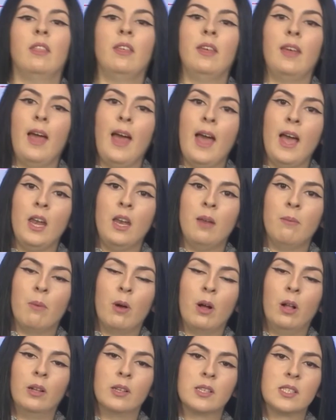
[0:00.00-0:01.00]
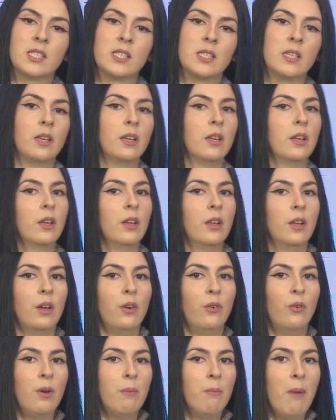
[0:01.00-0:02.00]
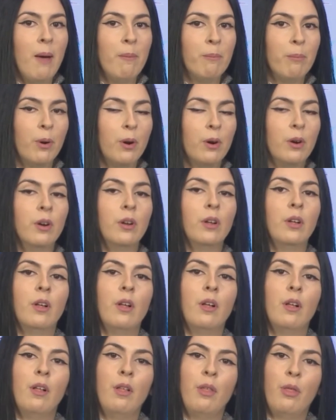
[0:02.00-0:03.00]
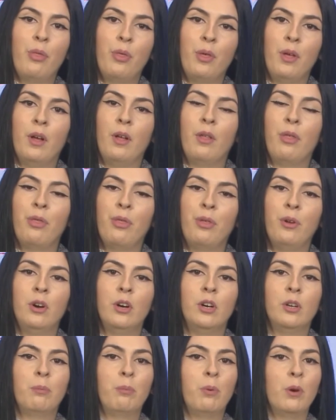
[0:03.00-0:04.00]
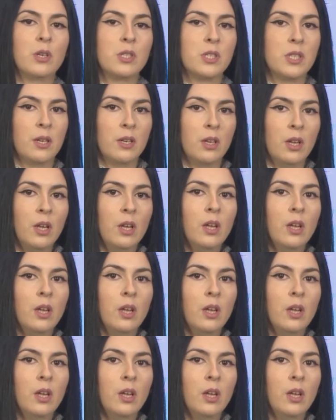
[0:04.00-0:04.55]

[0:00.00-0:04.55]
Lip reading: the animals. Remember, the third person